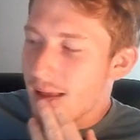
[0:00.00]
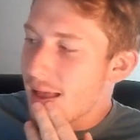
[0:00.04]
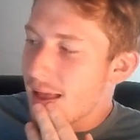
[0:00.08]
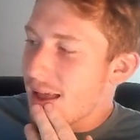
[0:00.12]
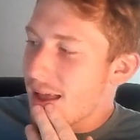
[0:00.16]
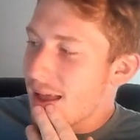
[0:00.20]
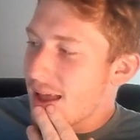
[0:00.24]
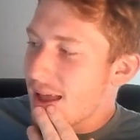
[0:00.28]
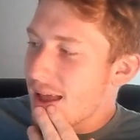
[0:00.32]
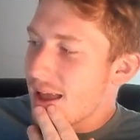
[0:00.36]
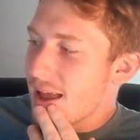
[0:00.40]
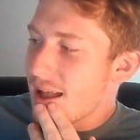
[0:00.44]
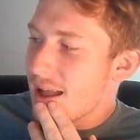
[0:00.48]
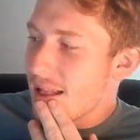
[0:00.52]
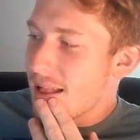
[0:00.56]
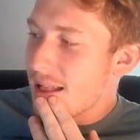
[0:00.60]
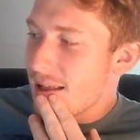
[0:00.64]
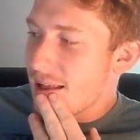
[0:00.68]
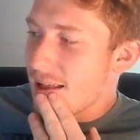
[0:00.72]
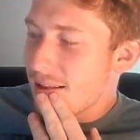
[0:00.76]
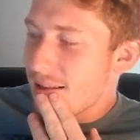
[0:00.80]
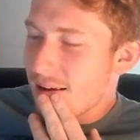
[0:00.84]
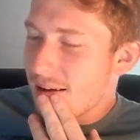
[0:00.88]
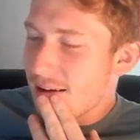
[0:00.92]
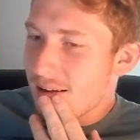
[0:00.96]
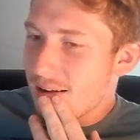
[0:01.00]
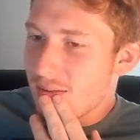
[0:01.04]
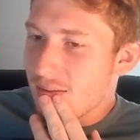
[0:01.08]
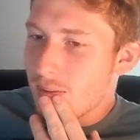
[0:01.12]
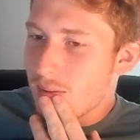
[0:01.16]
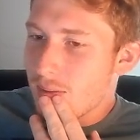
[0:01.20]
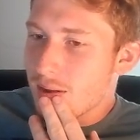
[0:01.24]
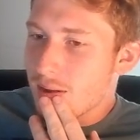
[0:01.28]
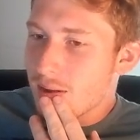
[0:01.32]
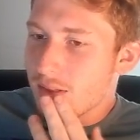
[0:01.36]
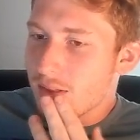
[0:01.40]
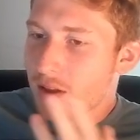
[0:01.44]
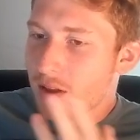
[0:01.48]
And it's kind of
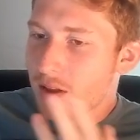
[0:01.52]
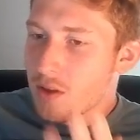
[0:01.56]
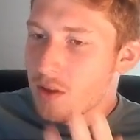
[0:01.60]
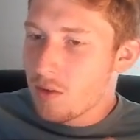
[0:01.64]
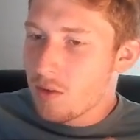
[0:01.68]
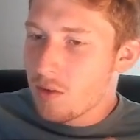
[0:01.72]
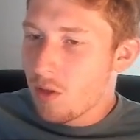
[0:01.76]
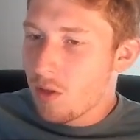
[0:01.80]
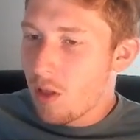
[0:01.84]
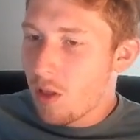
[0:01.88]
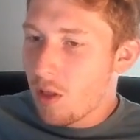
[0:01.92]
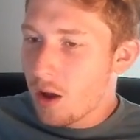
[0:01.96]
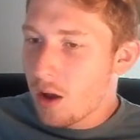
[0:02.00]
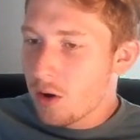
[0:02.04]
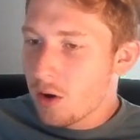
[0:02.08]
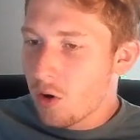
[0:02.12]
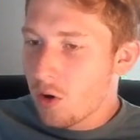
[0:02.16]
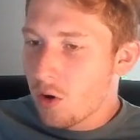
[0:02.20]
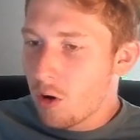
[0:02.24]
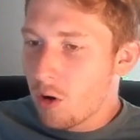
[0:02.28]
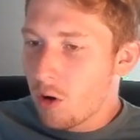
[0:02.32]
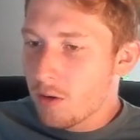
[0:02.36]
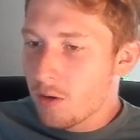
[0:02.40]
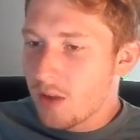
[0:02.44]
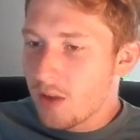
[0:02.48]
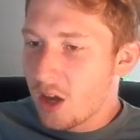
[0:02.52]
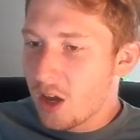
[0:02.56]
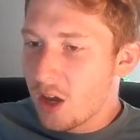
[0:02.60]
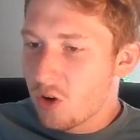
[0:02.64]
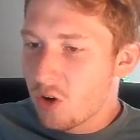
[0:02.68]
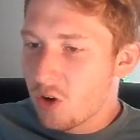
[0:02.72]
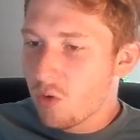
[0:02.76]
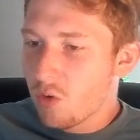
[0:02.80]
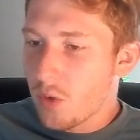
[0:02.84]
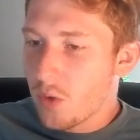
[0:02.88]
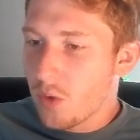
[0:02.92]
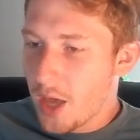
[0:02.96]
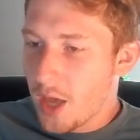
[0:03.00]
surprising. Now, there's a lot of cards that
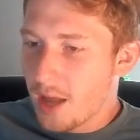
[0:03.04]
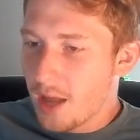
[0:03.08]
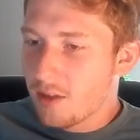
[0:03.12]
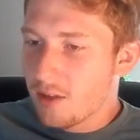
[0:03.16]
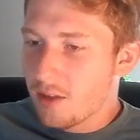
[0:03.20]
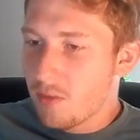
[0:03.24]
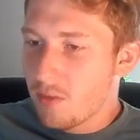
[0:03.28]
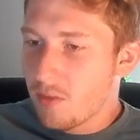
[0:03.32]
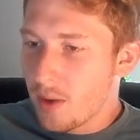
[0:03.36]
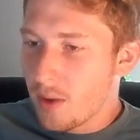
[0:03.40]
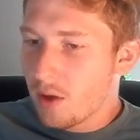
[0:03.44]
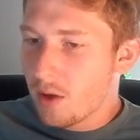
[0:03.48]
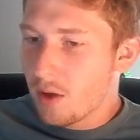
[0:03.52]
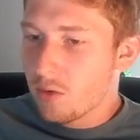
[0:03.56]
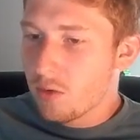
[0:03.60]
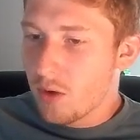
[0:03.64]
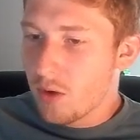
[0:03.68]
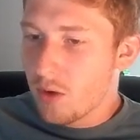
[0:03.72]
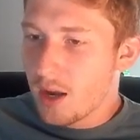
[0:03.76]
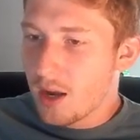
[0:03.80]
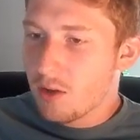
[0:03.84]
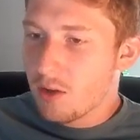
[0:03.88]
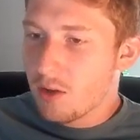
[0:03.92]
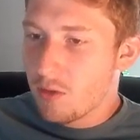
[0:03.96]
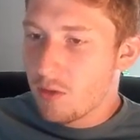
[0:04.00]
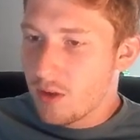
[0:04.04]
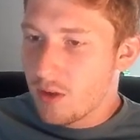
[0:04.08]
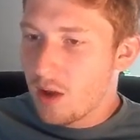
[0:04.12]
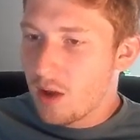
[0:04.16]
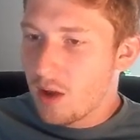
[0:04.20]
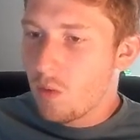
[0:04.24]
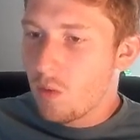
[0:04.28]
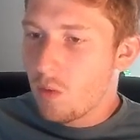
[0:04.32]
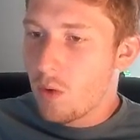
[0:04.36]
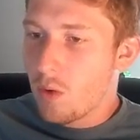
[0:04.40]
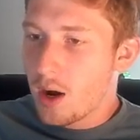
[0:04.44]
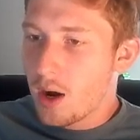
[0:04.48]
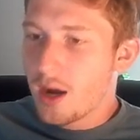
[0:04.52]
create spells, so I
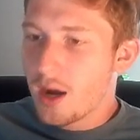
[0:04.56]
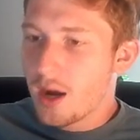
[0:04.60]
understand why